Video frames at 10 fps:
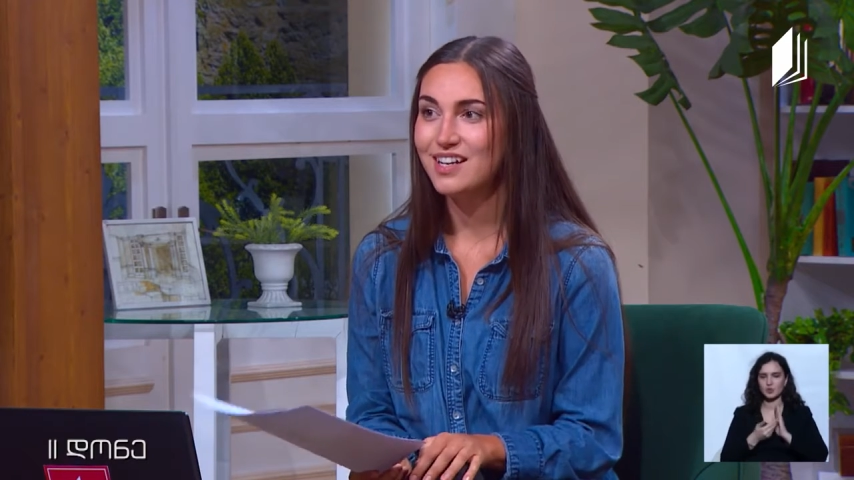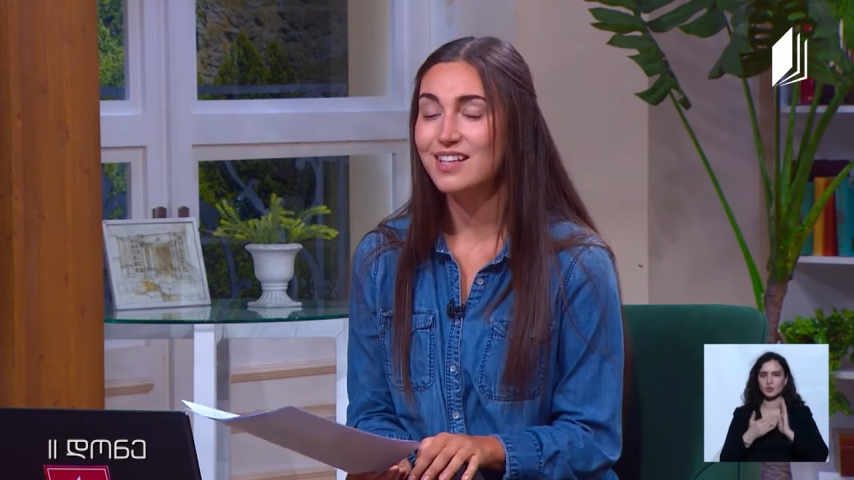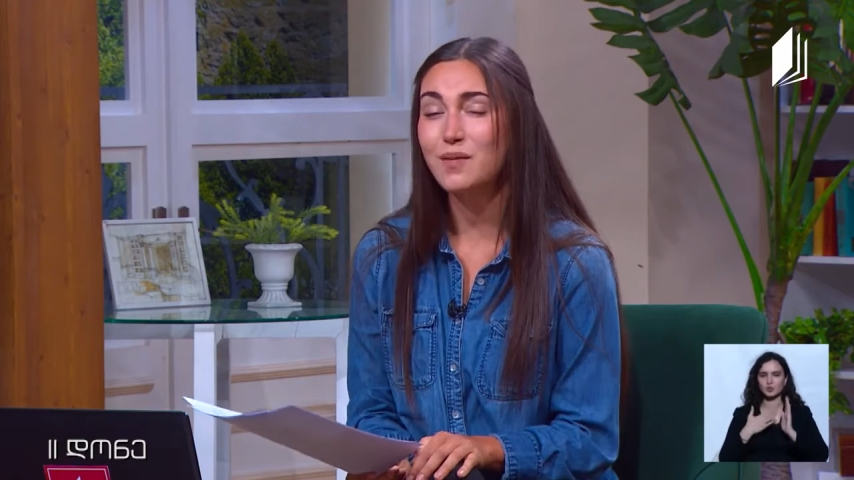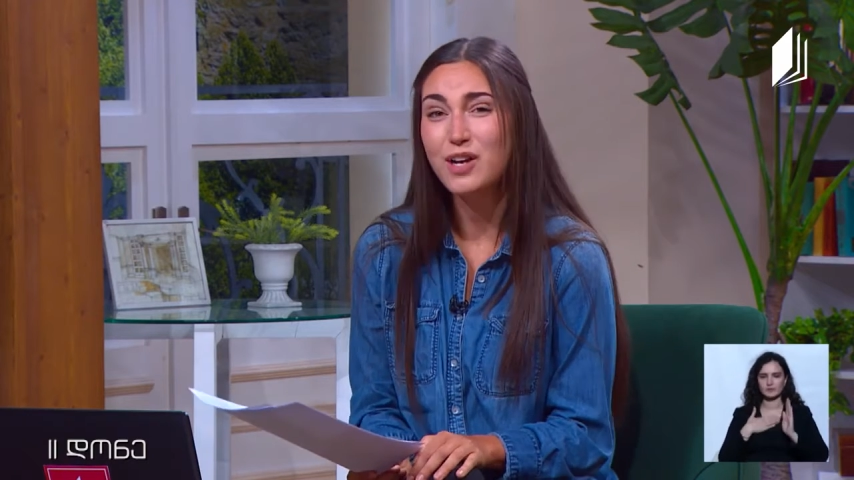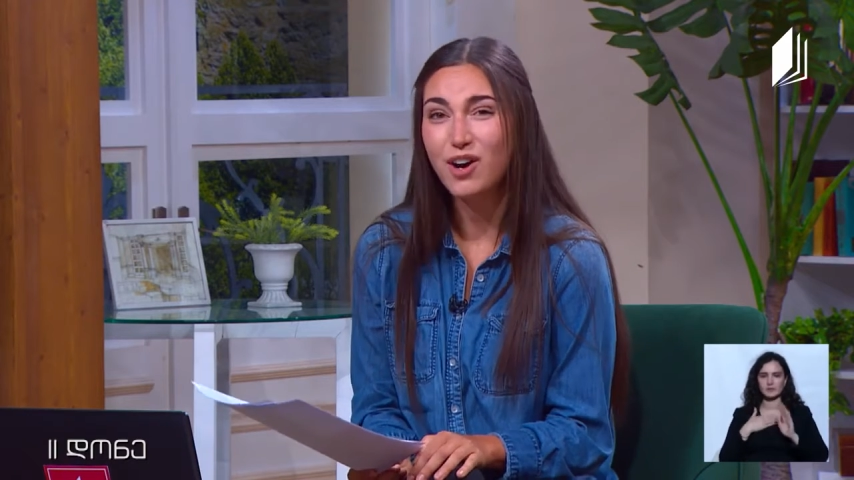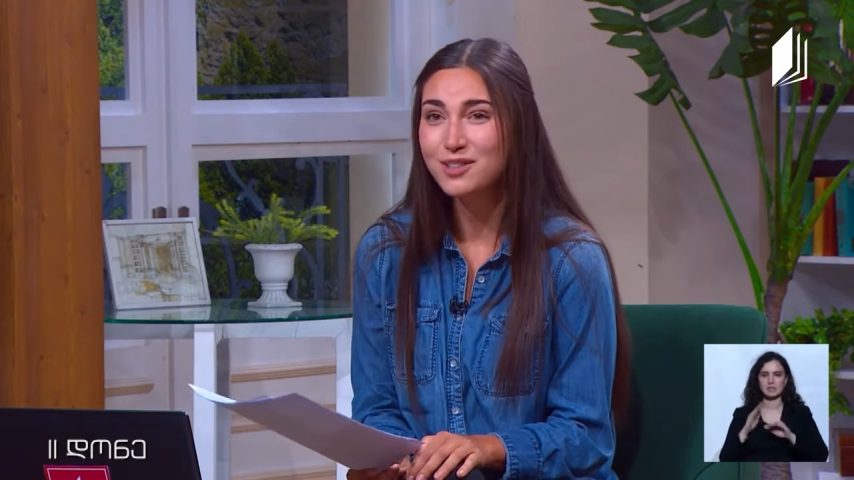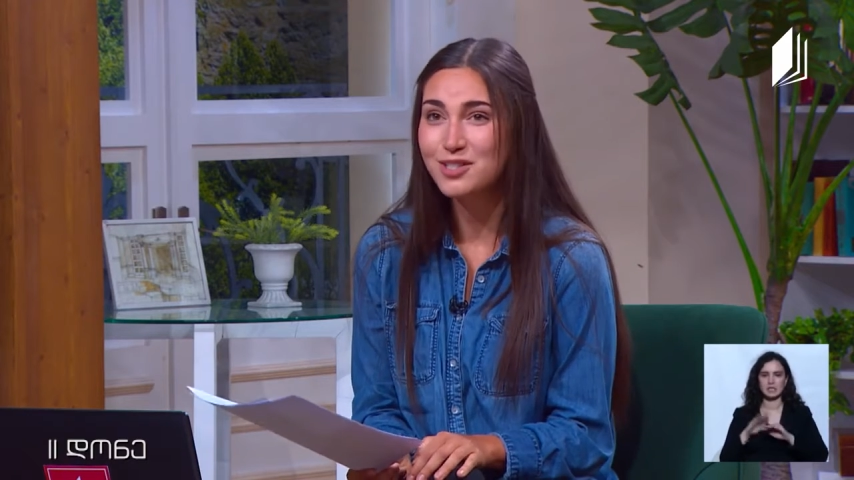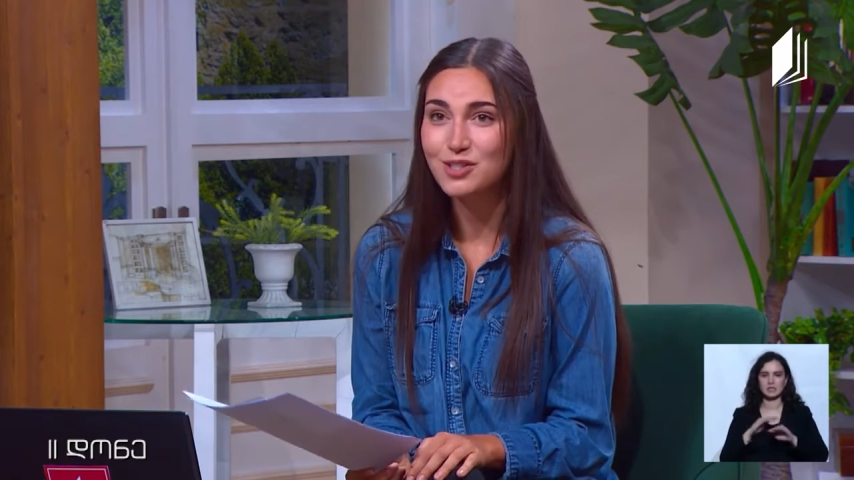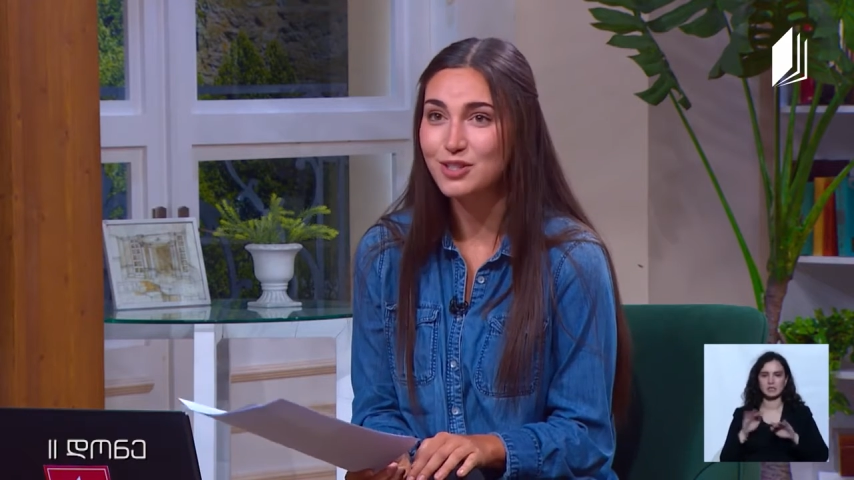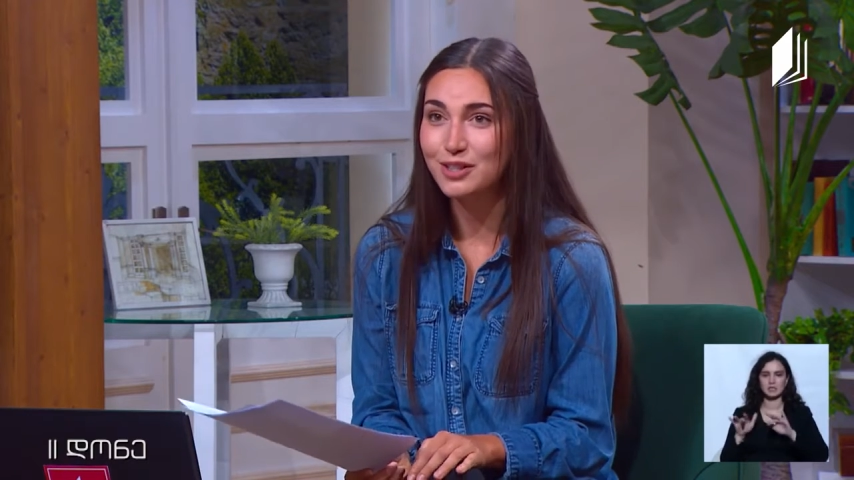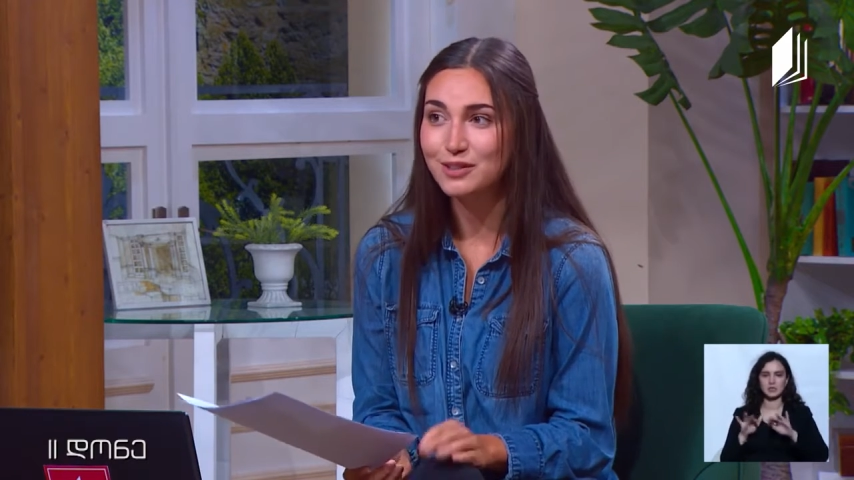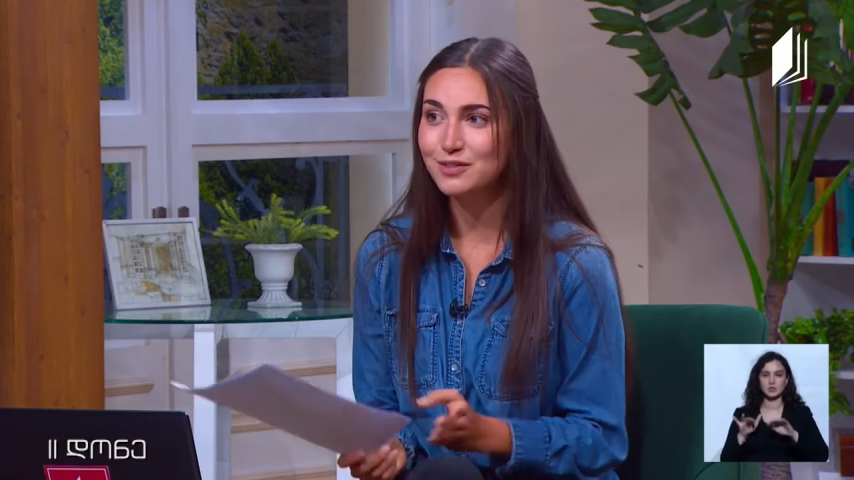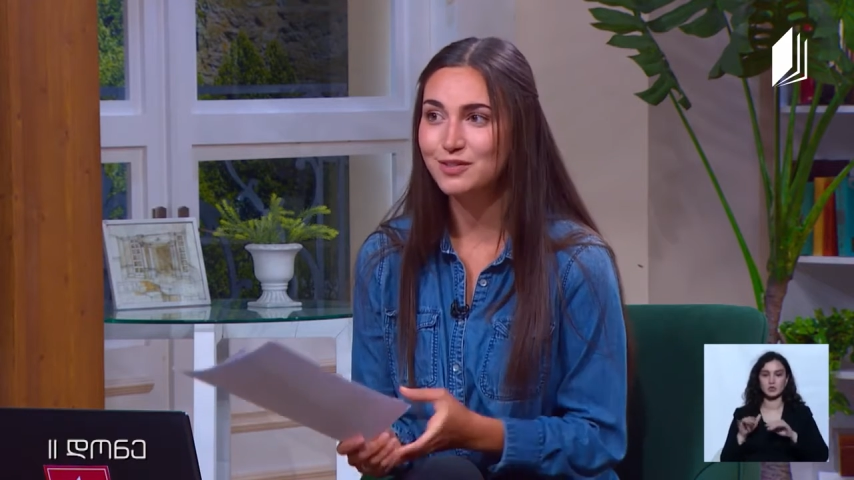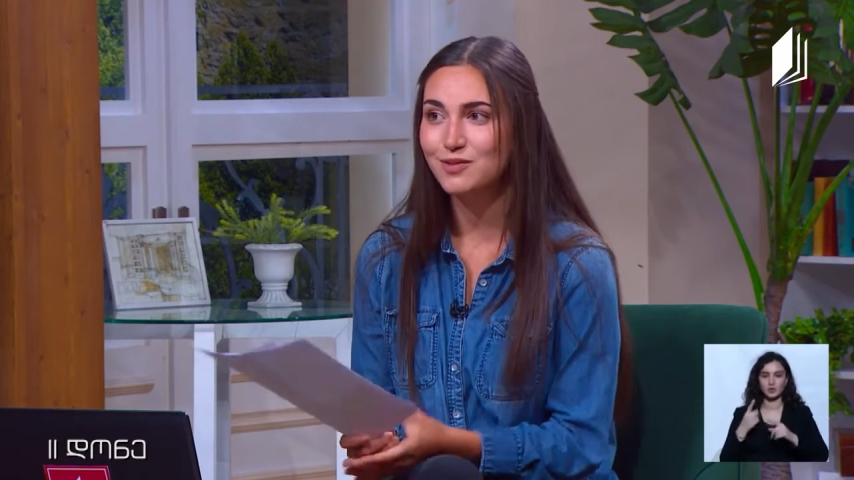that we all deserve,